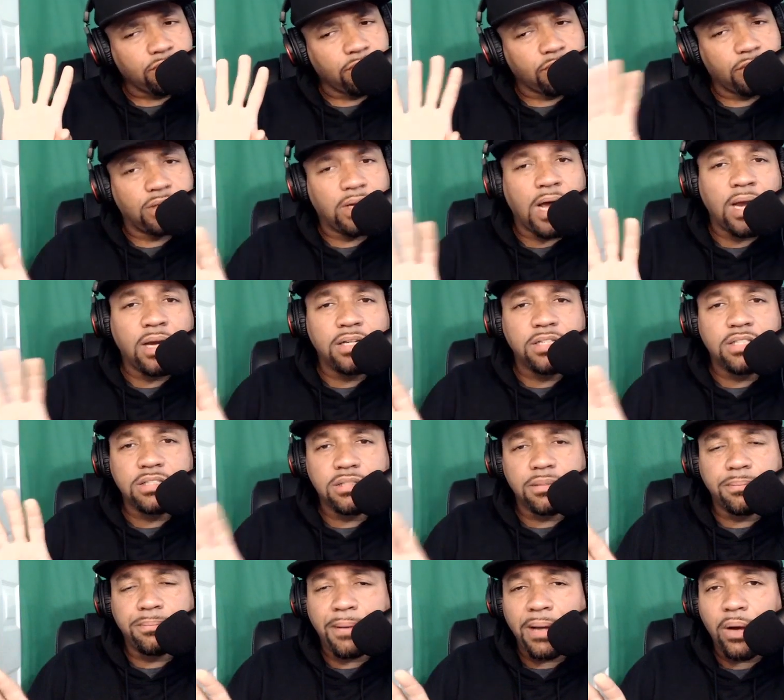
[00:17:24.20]
knowledge is a
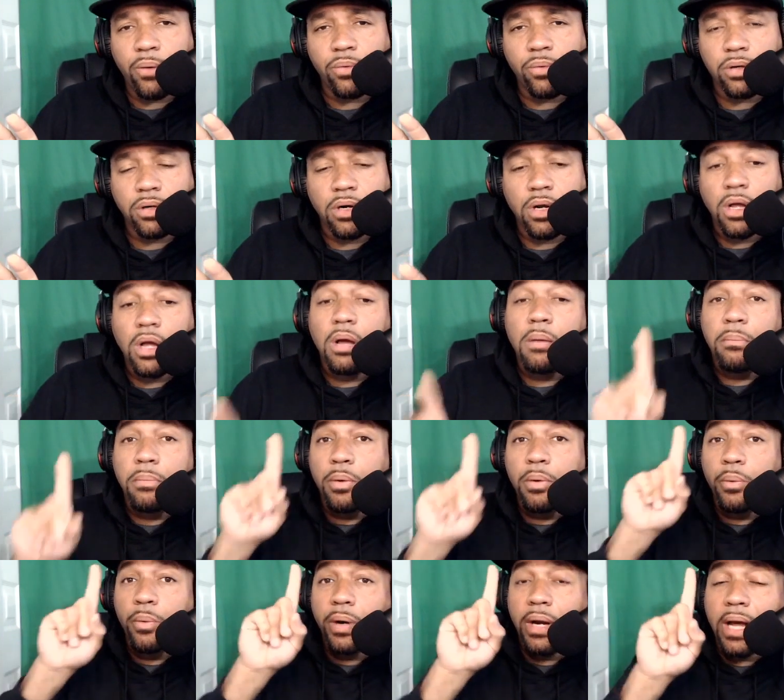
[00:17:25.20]
power. But
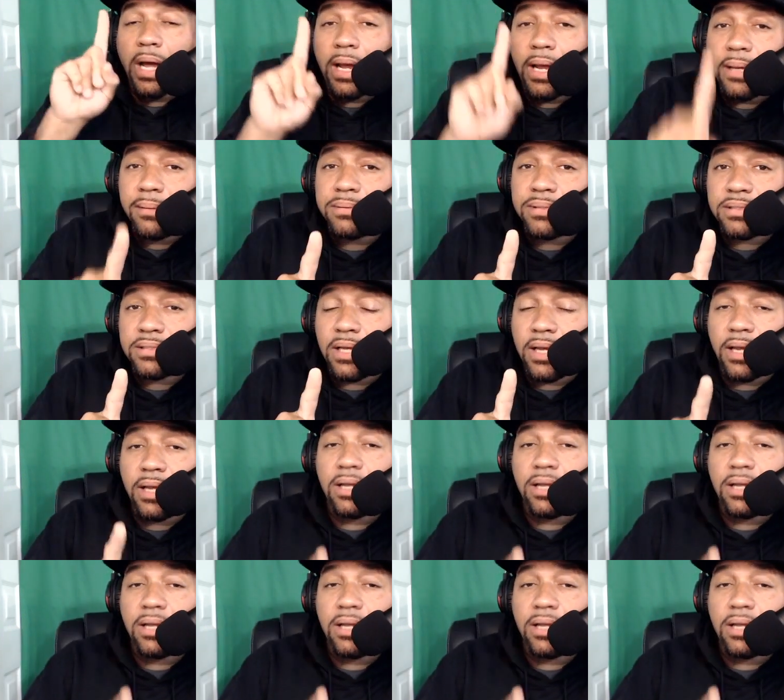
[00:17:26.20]
what I am saying